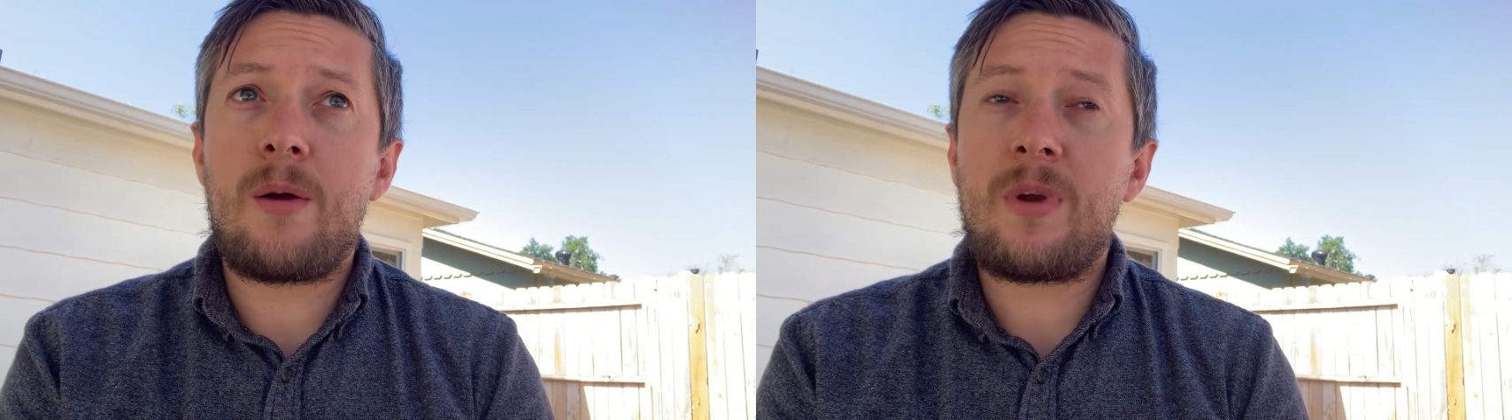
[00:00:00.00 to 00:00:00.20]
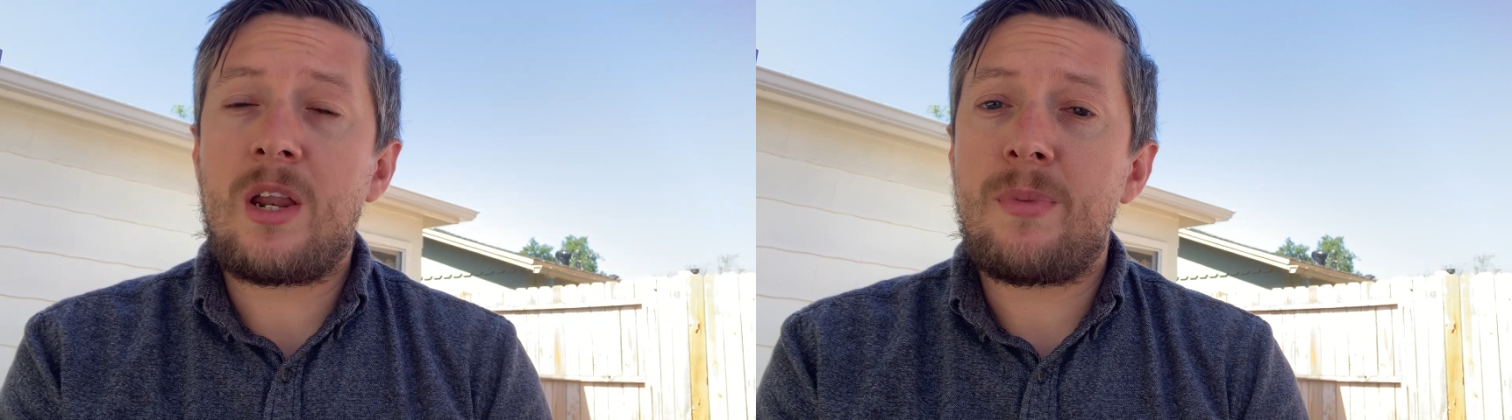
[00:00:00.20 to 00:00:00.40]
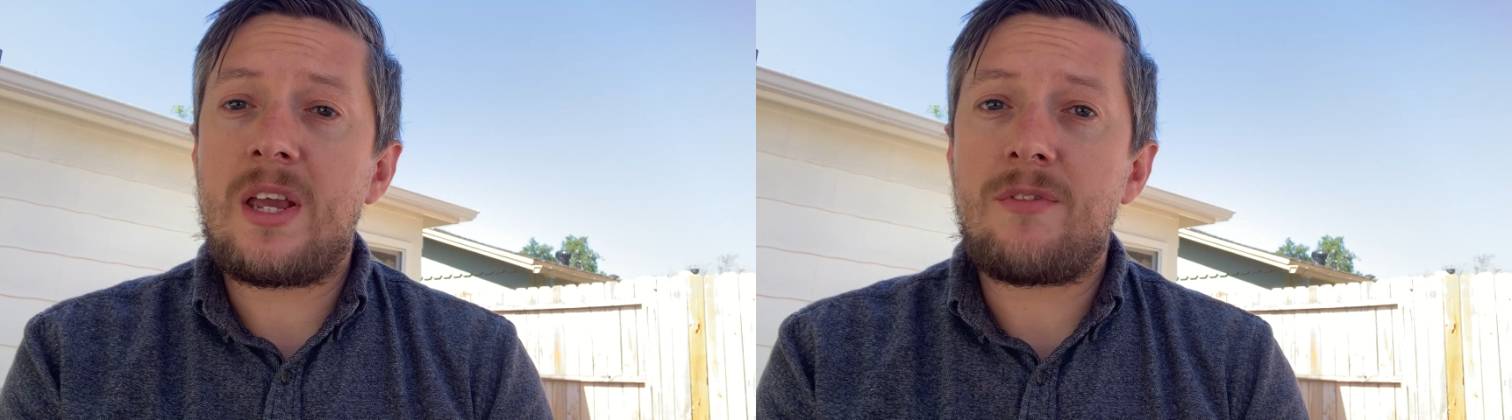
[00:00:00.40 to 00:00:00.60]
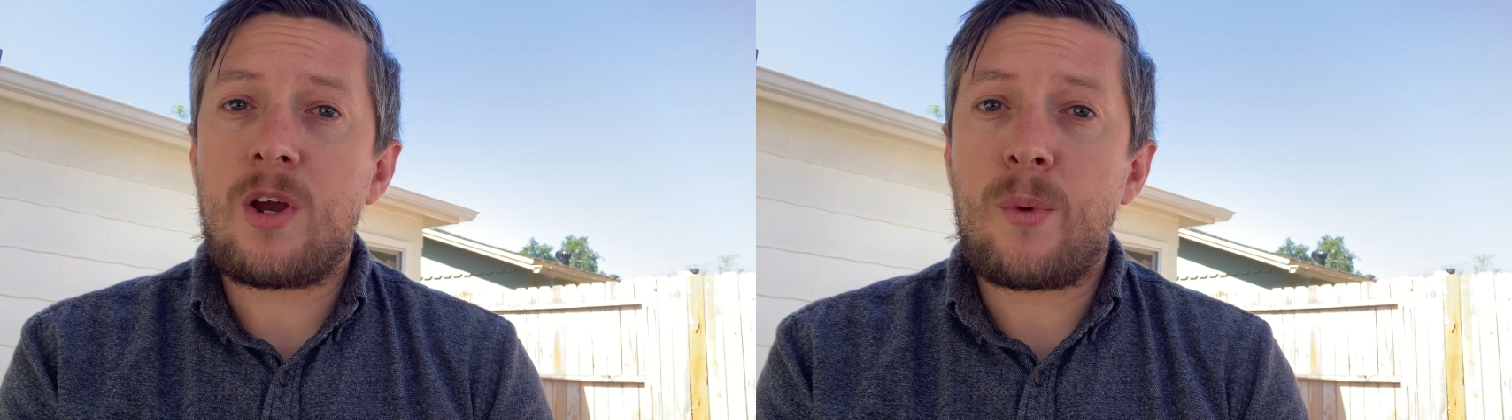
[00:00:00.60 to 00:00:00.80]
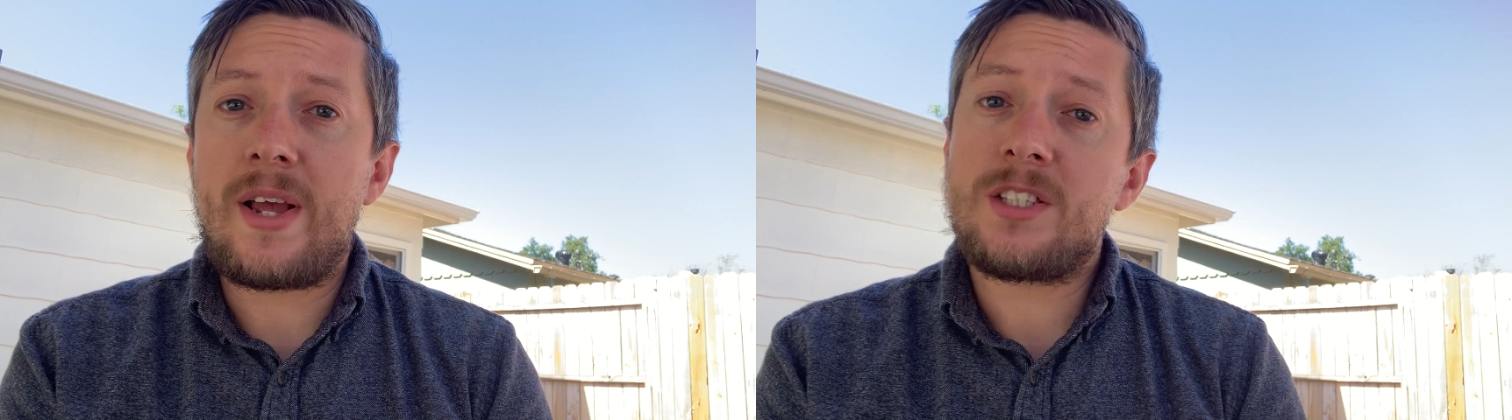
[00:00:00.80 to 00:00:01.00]
I'm going to be giving
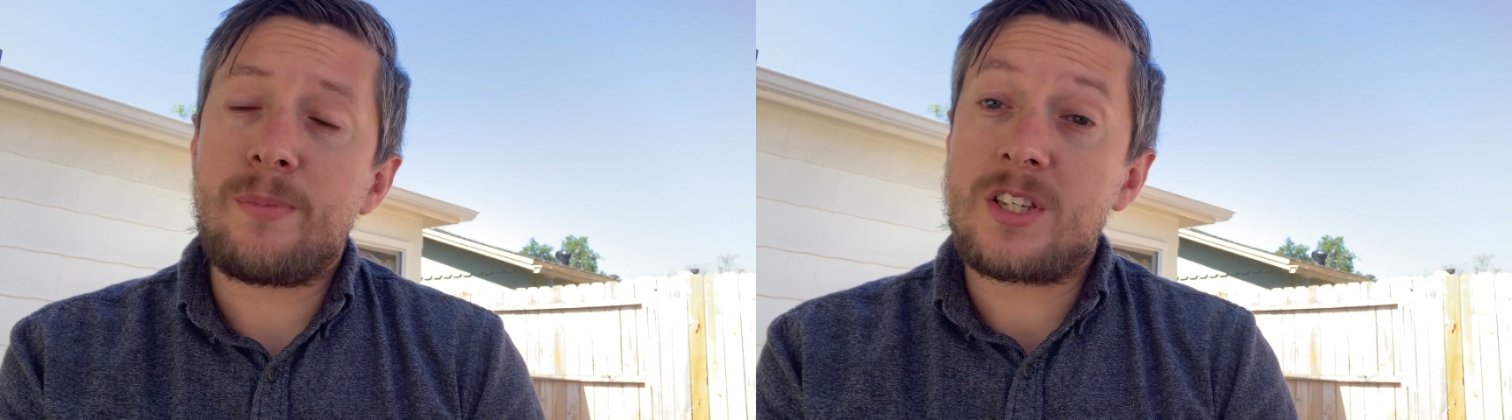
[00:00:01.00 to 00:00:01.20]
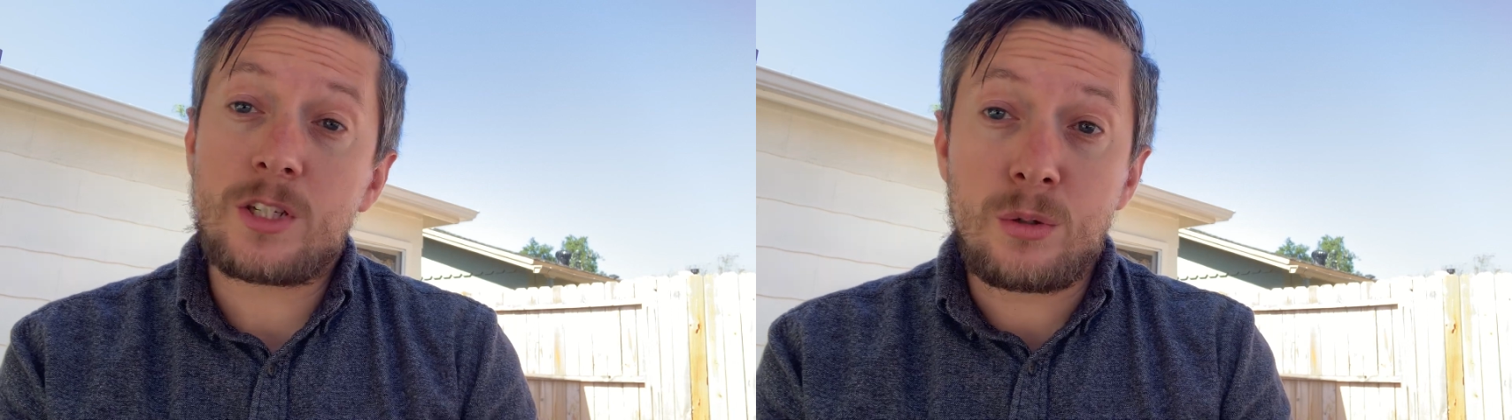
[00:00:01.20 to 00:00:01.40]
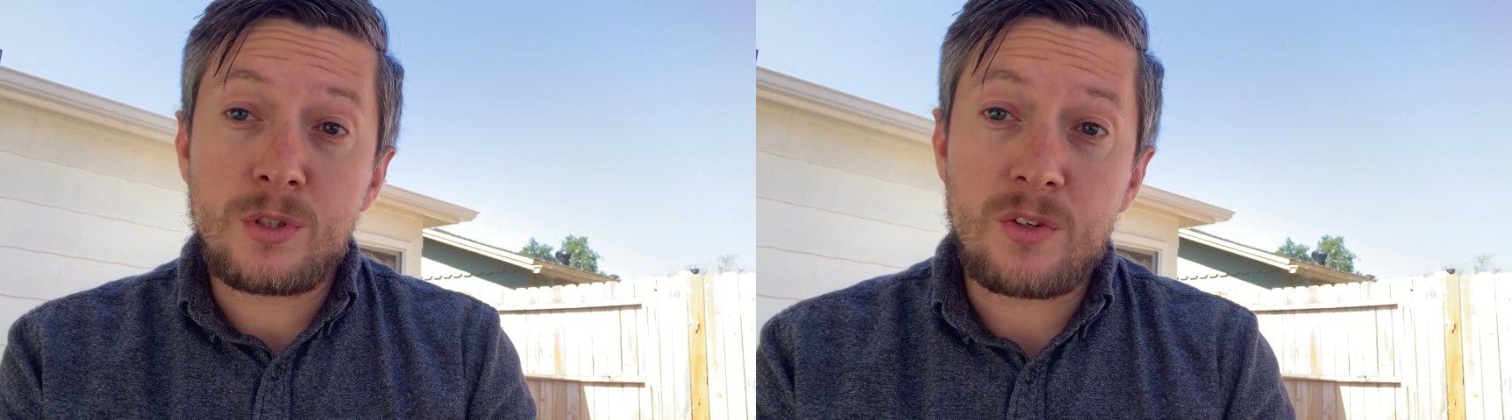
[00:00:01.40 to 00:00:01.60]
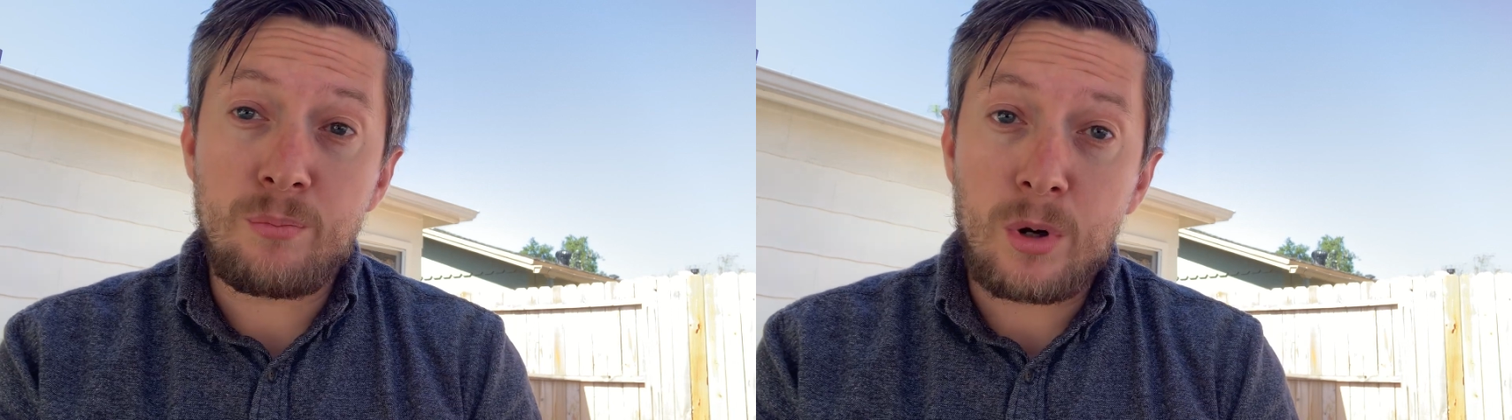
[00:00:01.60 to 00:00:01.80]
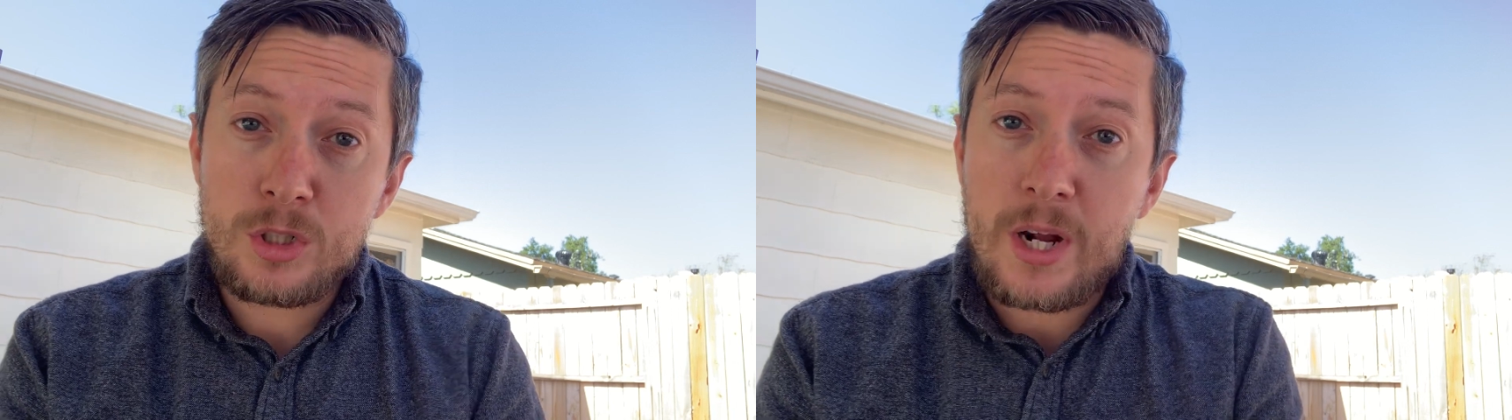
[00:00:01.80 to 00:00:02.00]
away some exclusive
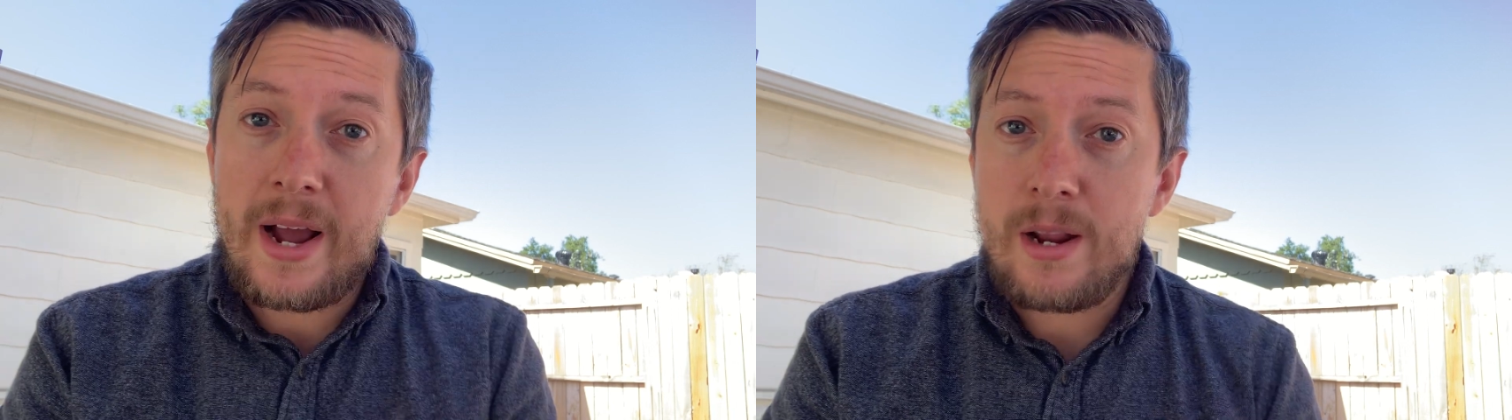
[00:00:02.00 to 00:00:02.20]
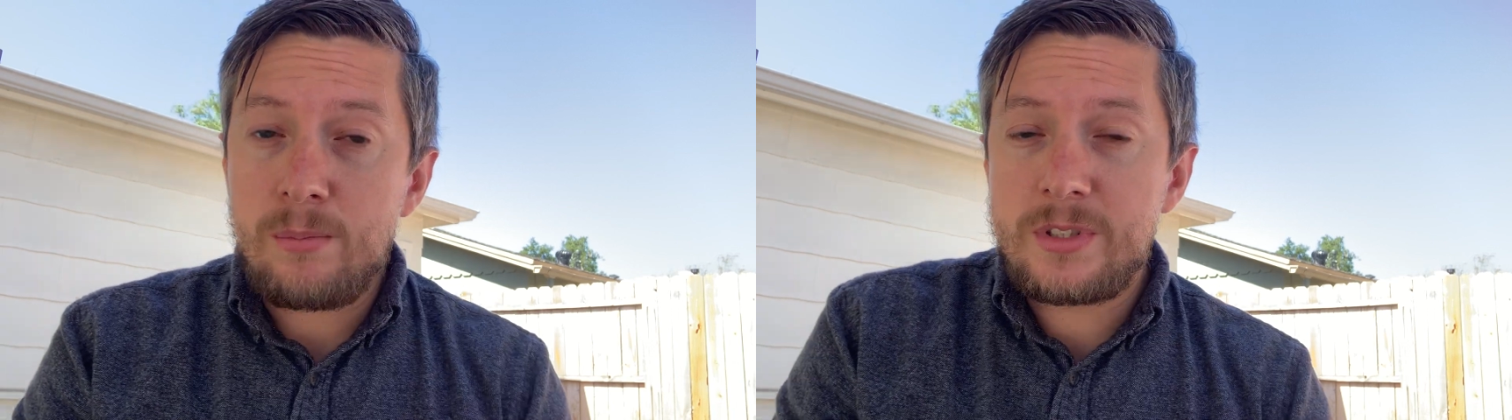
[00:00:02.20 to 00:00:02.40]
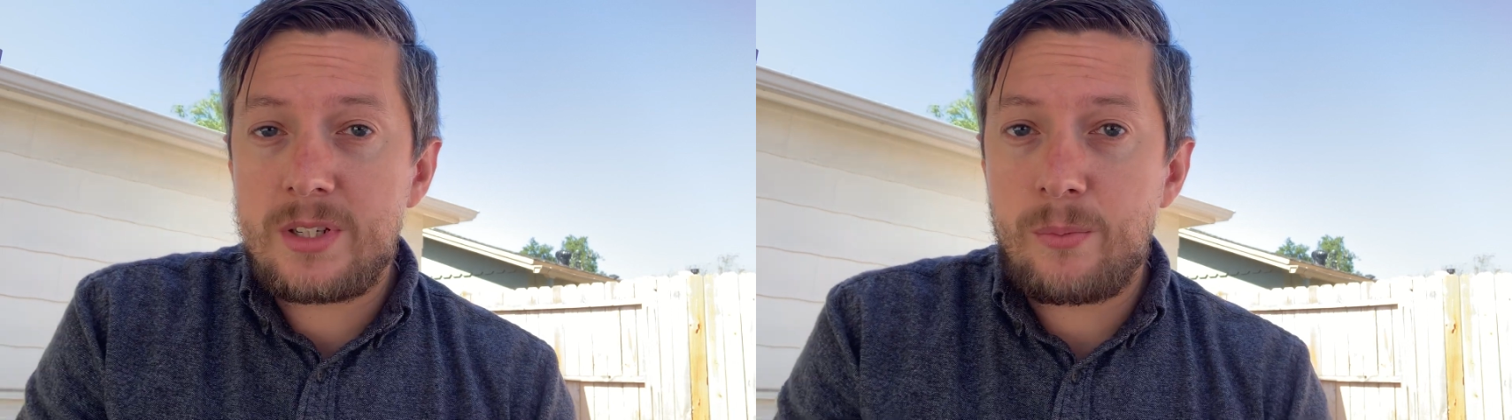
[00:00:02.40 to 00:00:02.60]
merch items.